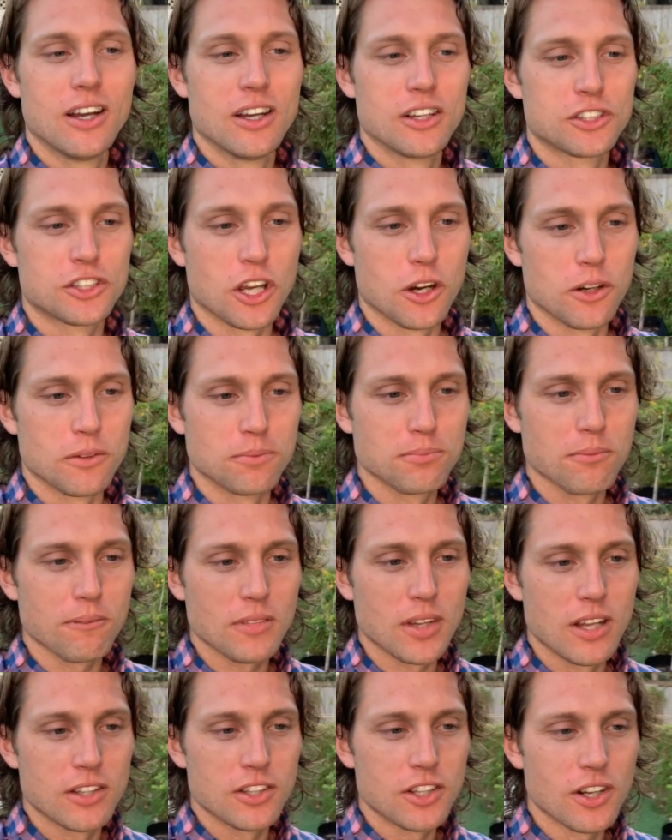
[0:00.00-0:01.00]
So
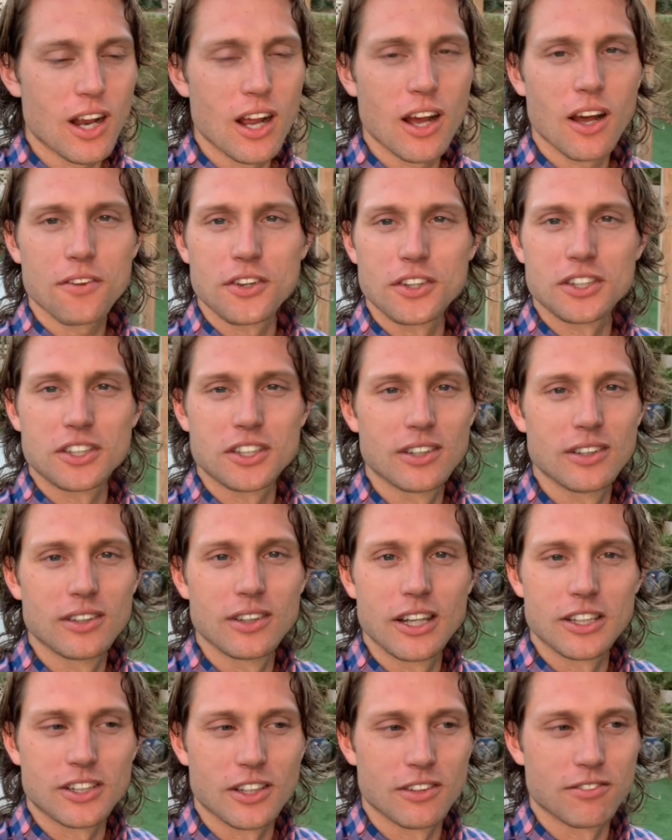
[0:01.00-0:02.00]
your health is,
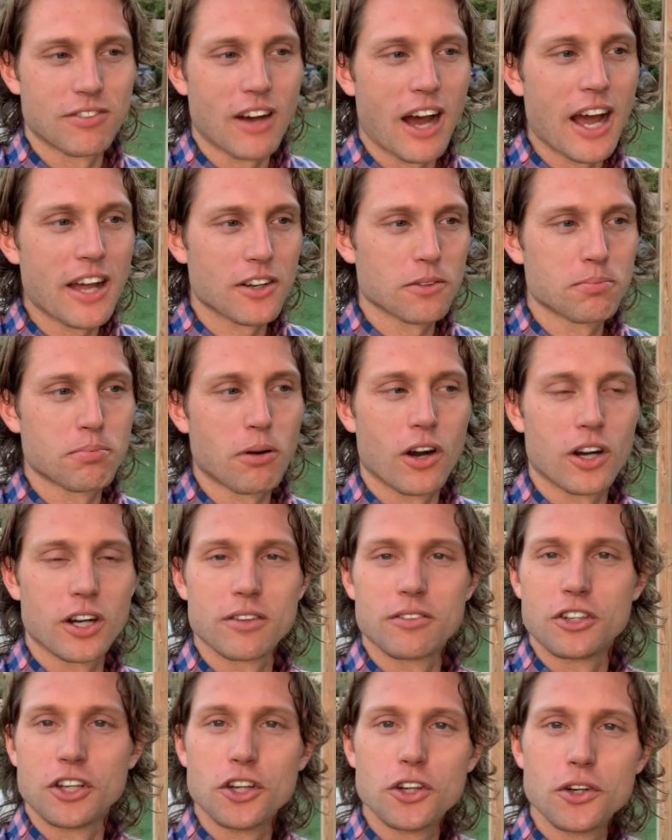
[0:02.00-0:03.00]
is a vital part
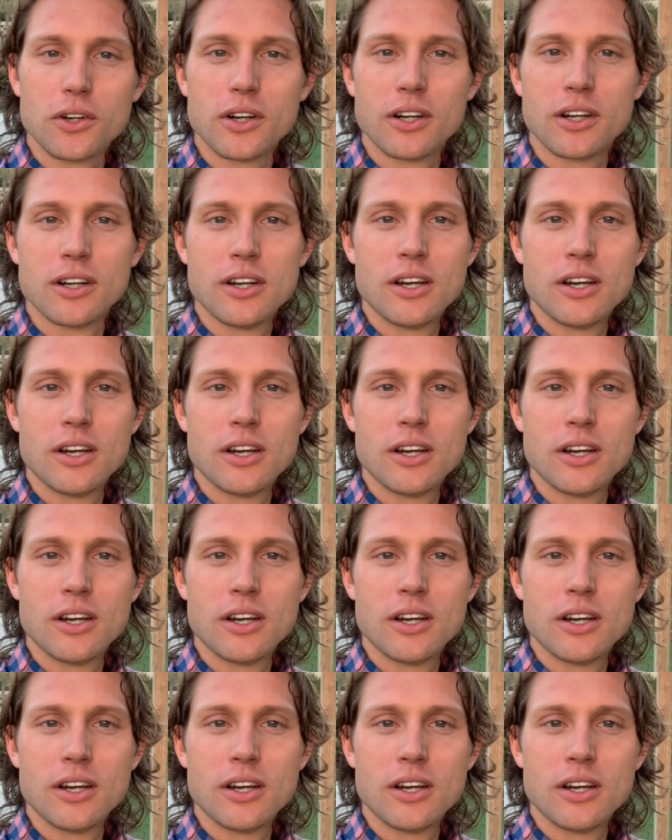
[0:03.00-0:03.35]
of you.